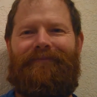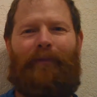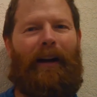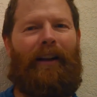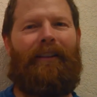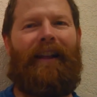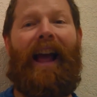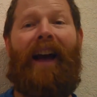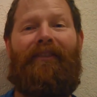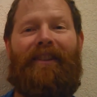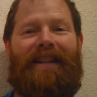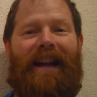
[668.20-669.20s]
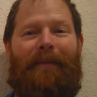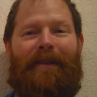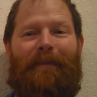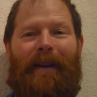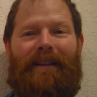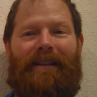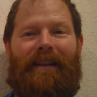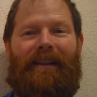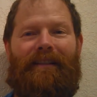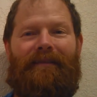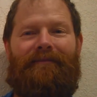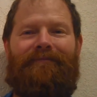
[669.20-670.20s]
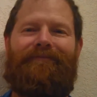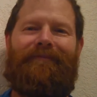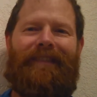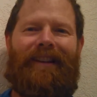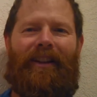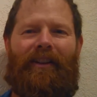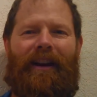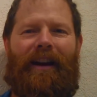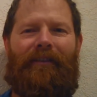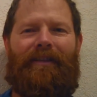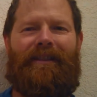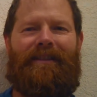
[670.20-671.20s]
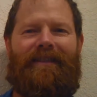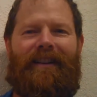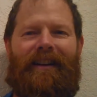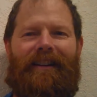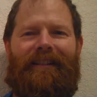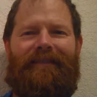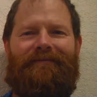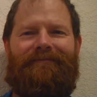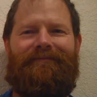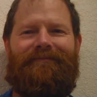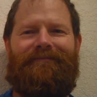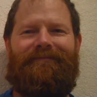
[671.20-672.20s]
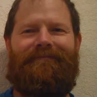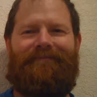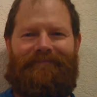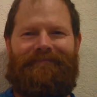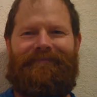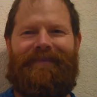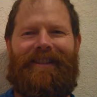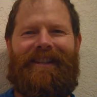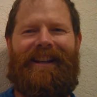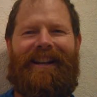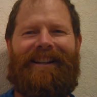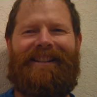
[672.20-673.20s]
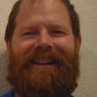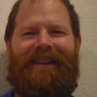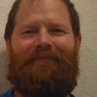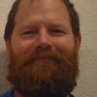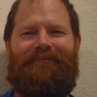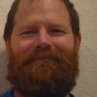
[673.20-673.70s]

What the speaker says: Well, half the time it's basic. The other half it's acidic. See you next time.